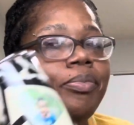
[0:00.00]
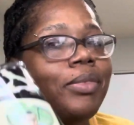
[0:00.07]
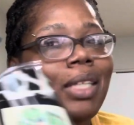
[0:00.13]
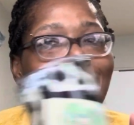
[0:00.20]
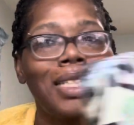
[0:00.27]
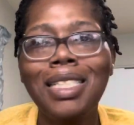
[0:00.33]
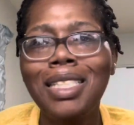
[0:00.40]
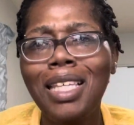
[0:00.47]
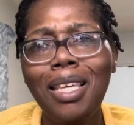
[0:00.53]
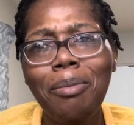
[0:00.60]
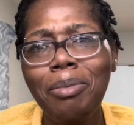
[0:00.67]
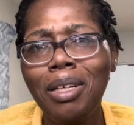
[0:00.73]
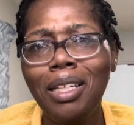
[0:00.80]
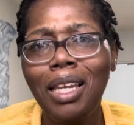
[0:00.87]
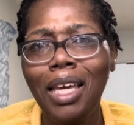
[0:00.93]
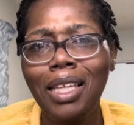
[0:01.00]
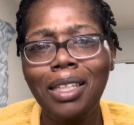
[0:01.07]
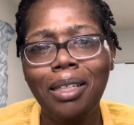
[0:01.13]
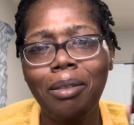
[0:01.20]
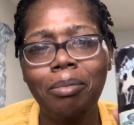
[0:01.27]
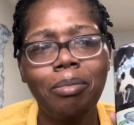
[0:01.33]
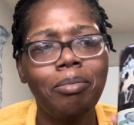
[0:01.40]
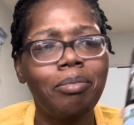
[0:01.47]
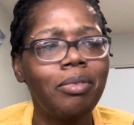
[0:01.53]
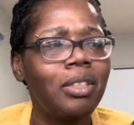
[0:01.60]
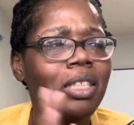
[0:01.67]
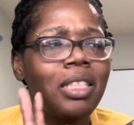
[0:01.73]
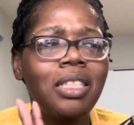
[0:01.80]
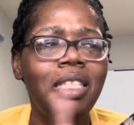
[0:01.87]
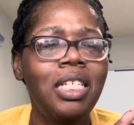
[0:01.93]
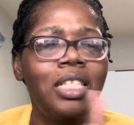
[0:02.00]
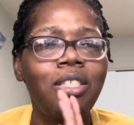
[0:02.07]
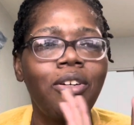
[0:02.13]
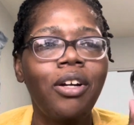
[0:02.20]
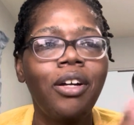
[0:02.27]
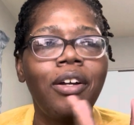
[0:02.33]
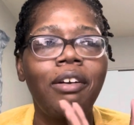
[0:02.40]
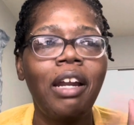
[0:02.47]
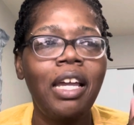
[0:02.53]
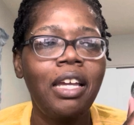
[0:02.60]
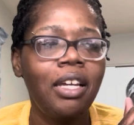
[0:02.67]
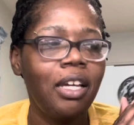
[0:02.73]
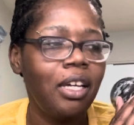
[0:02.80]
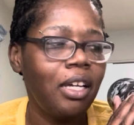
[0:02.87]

I just keep collecting them because these are great.